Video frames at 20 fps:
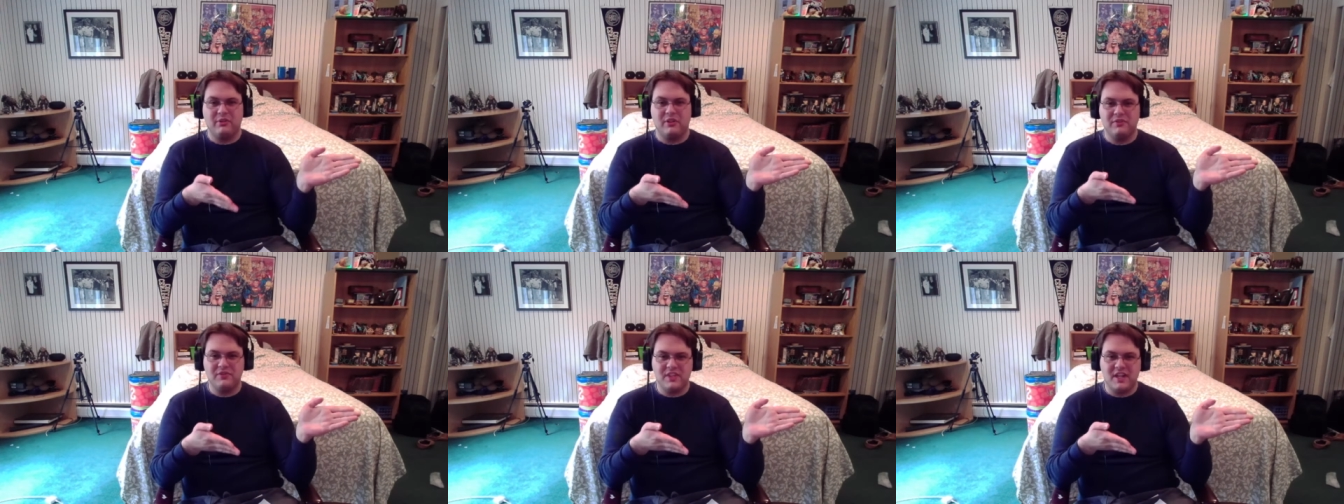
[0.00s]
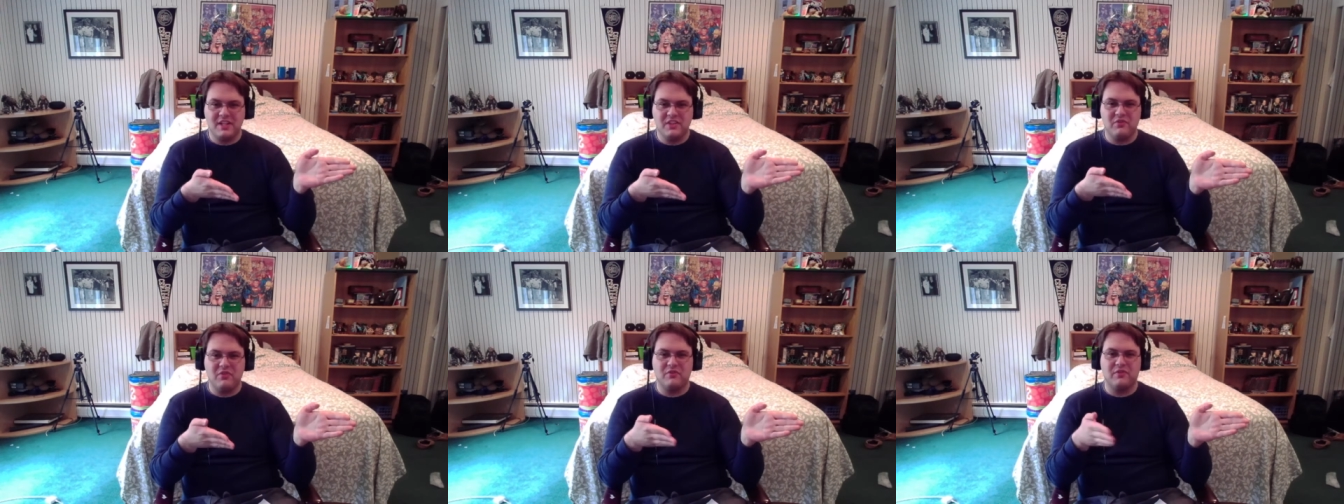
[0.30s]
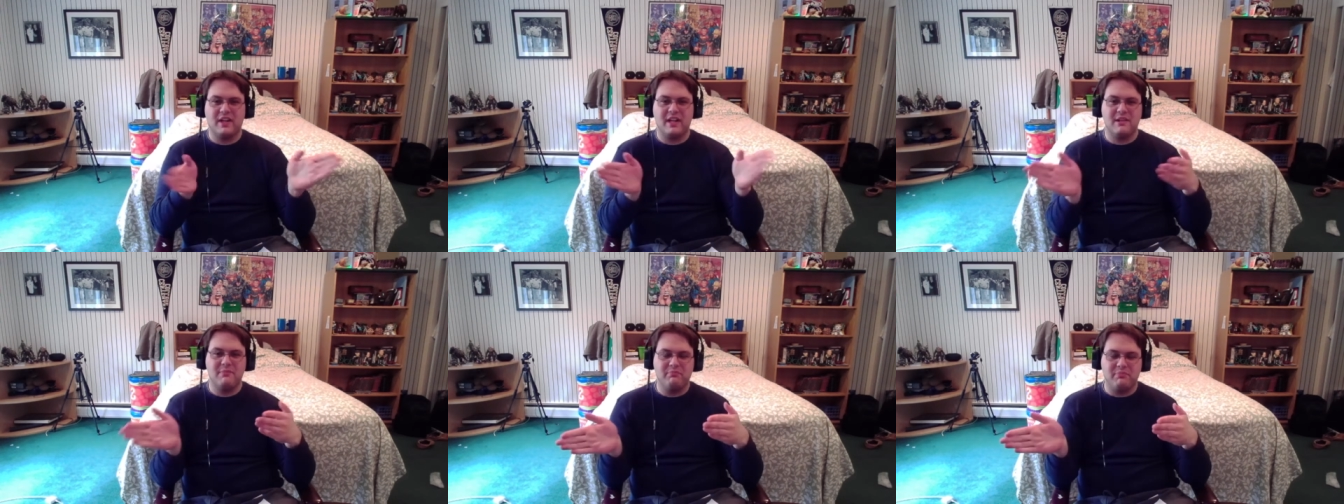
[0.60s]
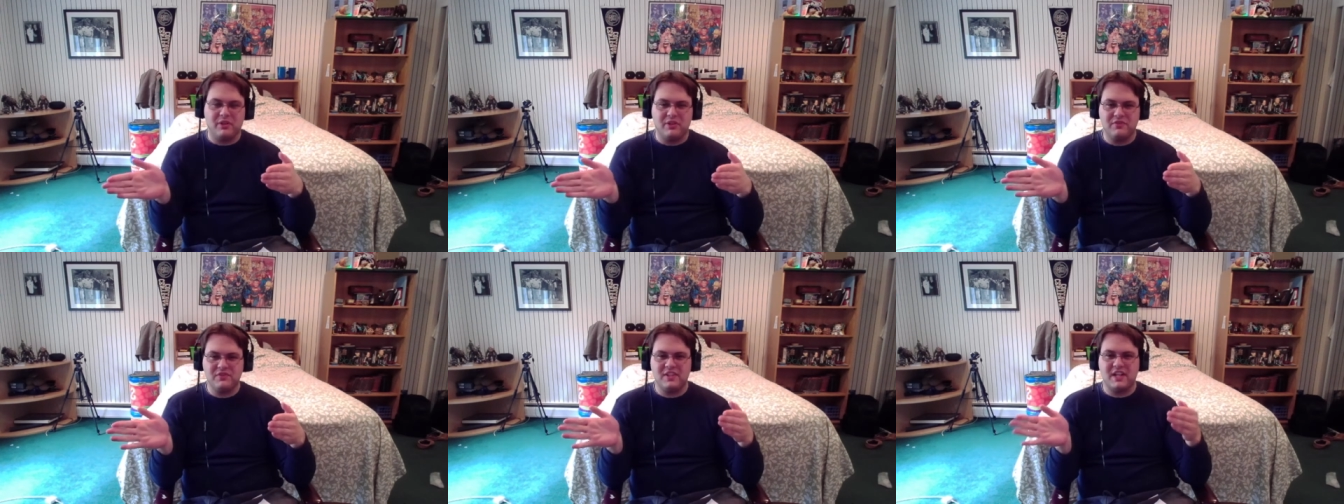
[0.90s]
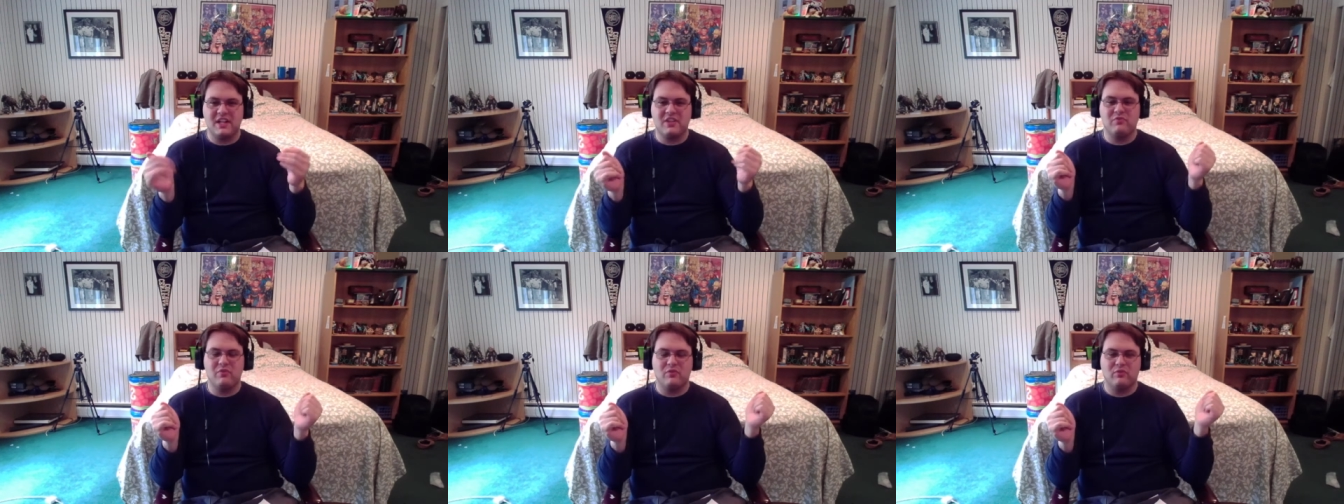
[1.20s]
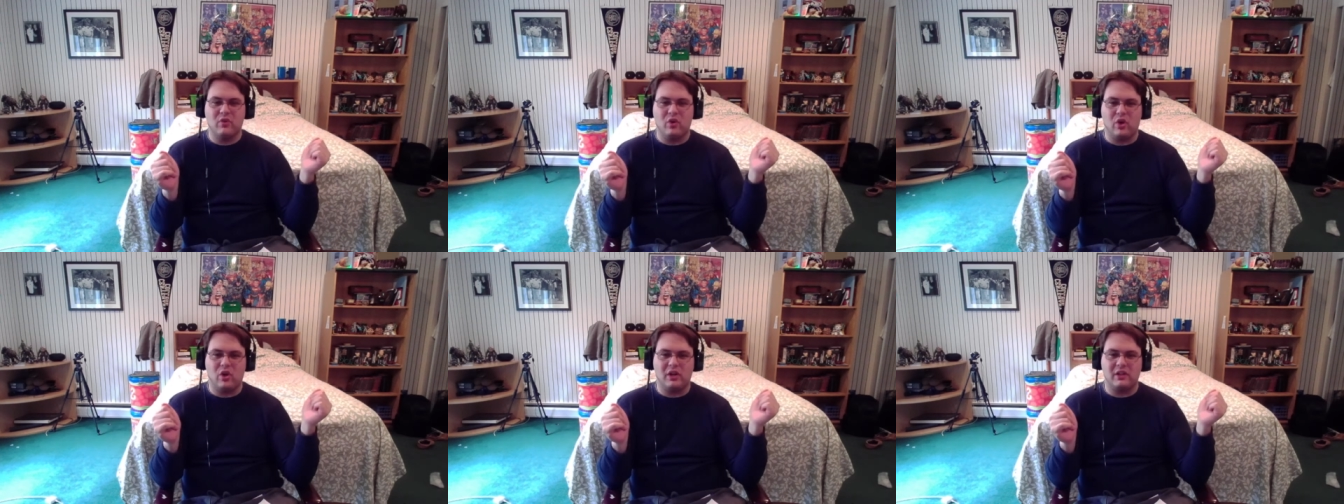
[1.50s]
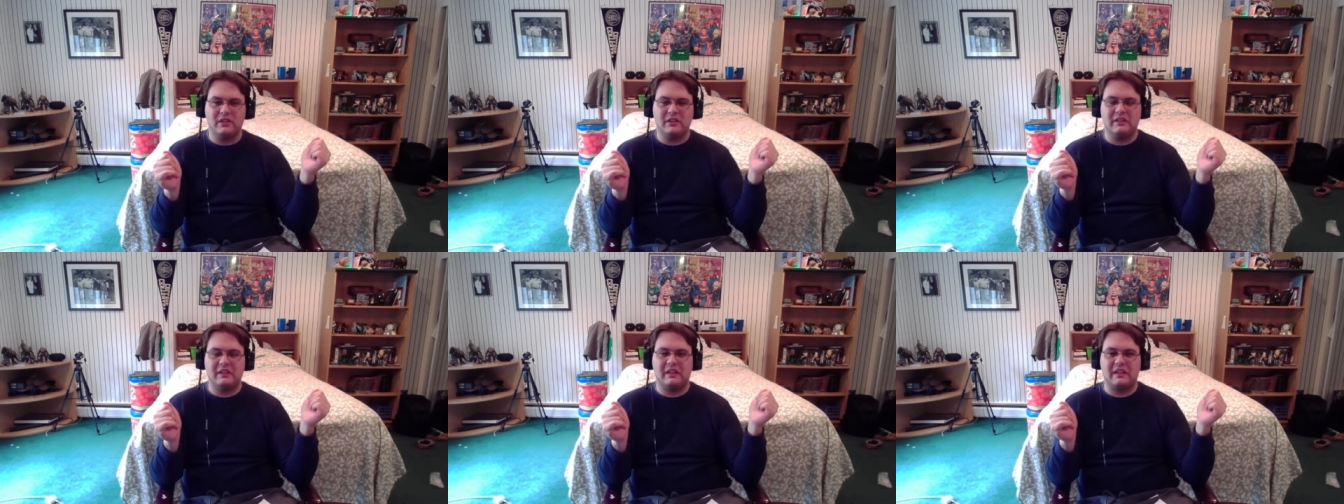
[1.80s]
sides were right, both sides were
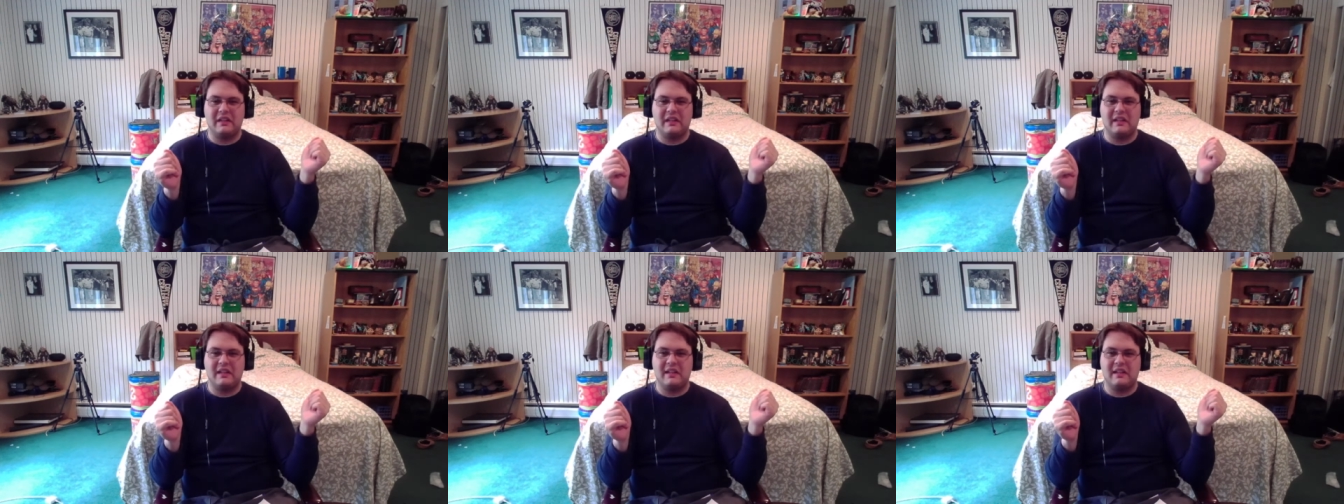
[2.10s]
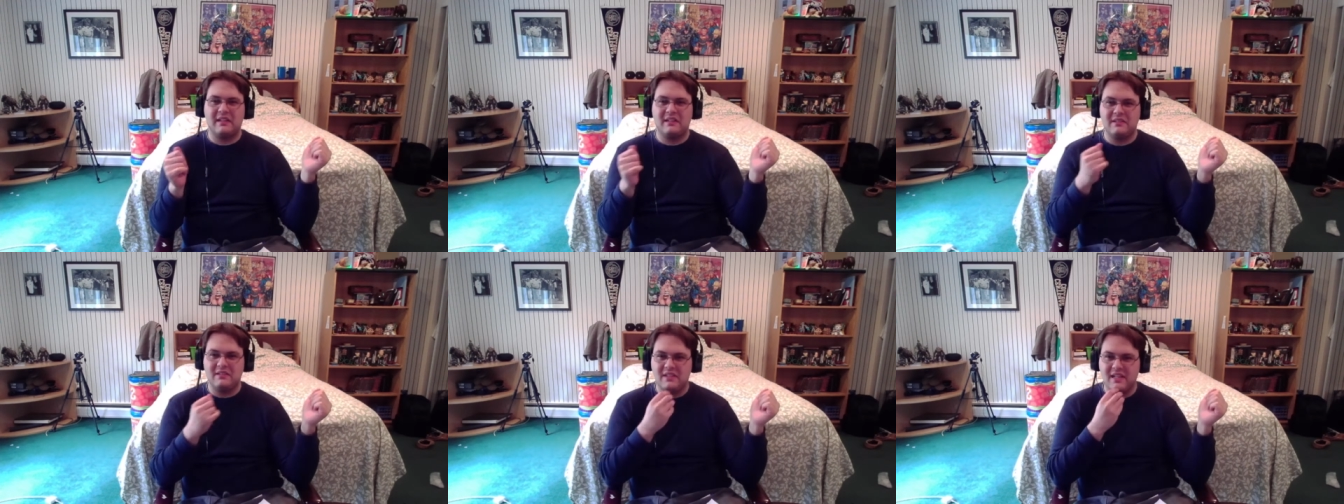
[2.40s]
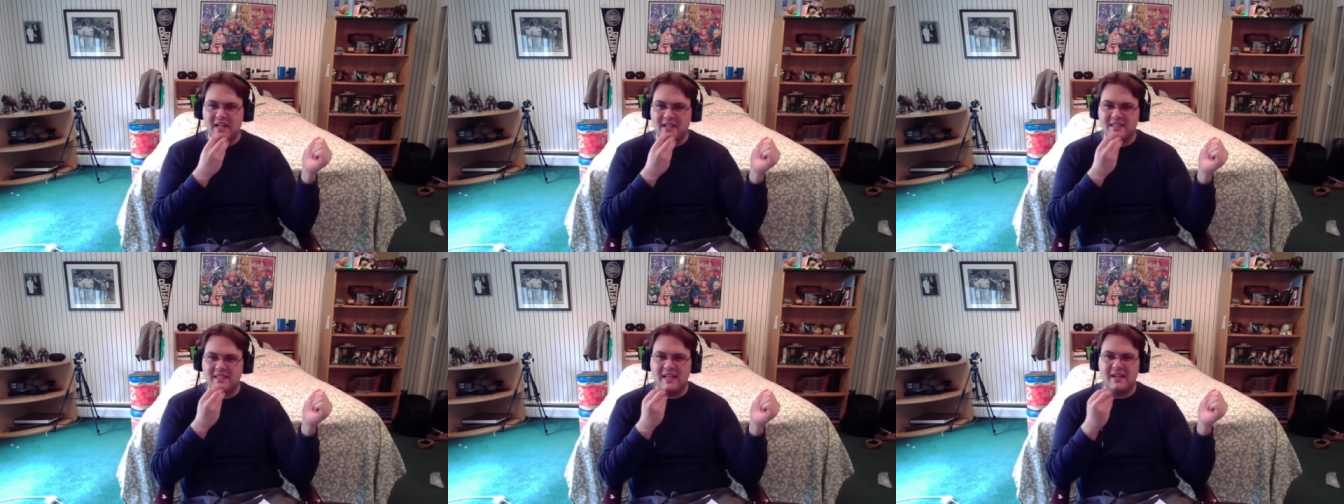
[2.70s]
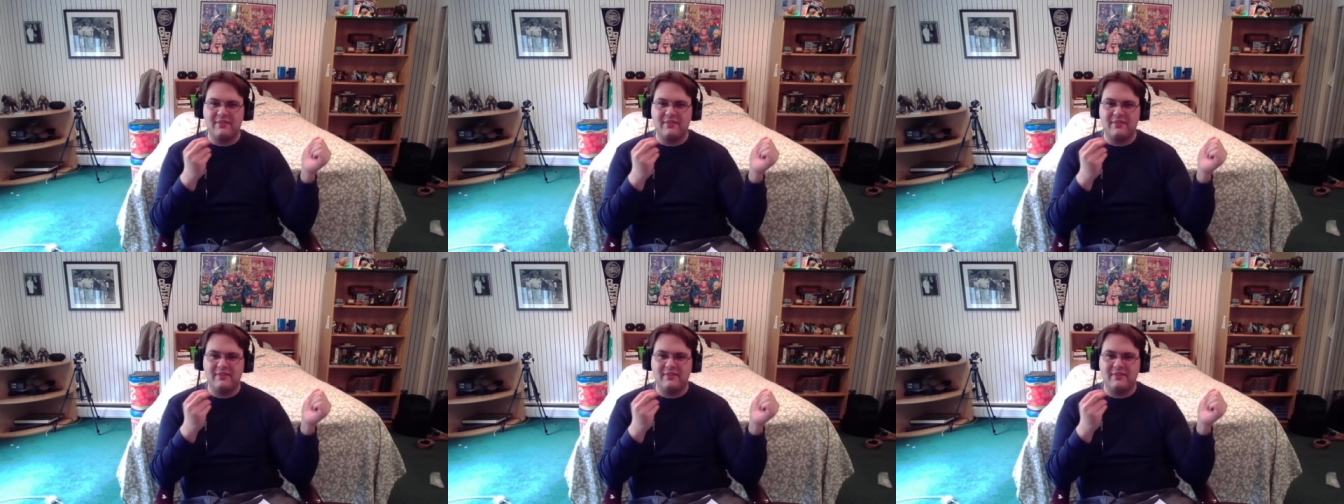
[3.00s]
wrong, and yeah,